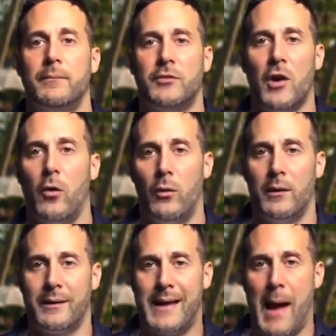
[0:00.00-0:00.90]

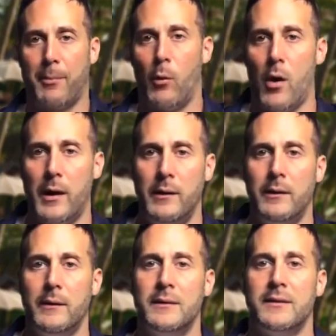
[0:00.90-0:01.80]
So, Capital One,
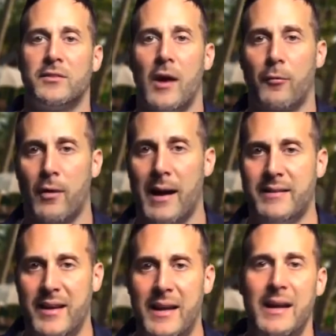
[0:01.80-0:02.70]
Discover
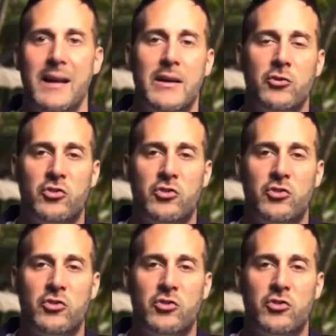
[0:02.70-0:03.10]
IT,